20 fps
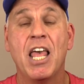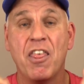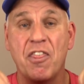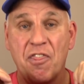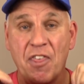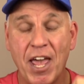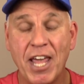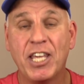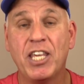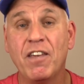
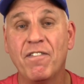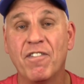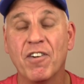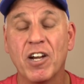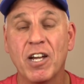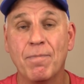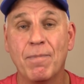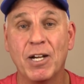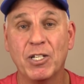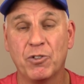Thank you
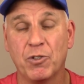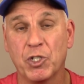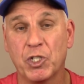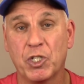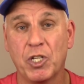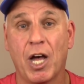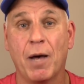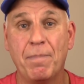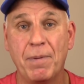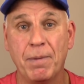very much for
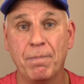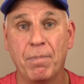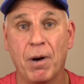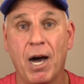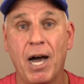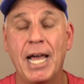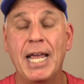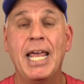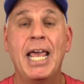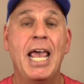stopping
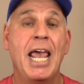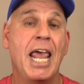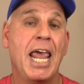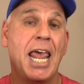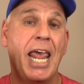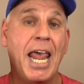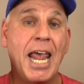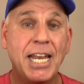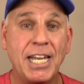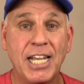by.
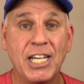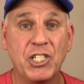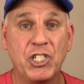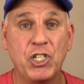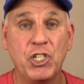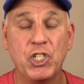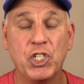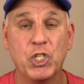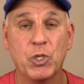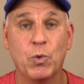And as
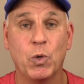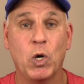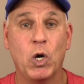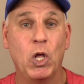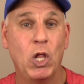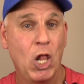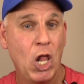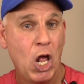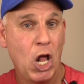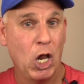usual,
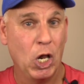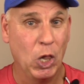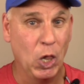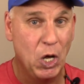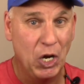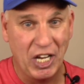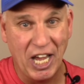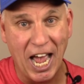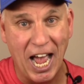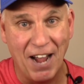
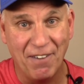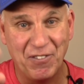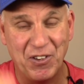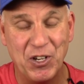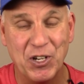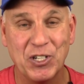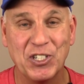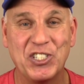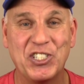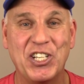look after
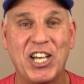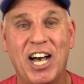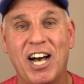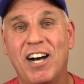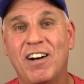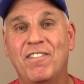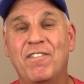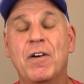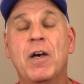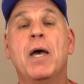
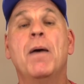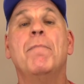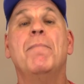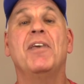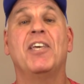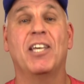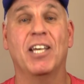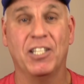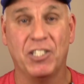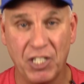yourself
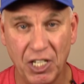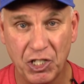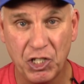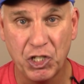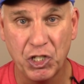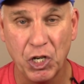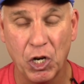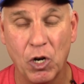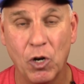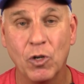because it
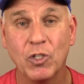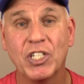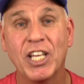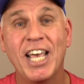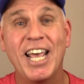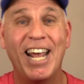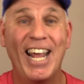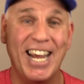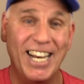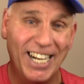shows,
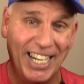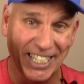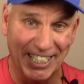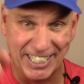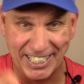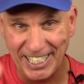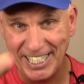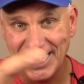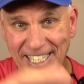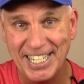and I'll
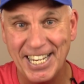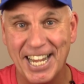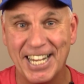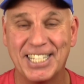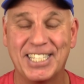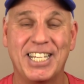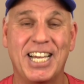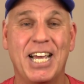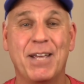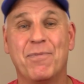see you
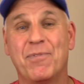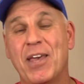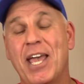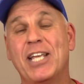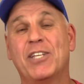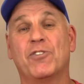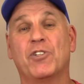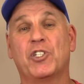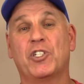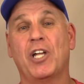next time.
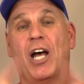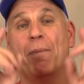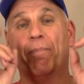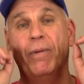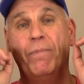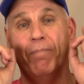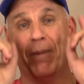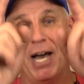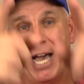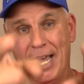Thanks for
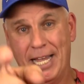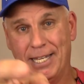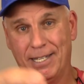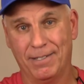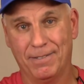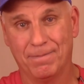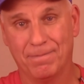stopping by.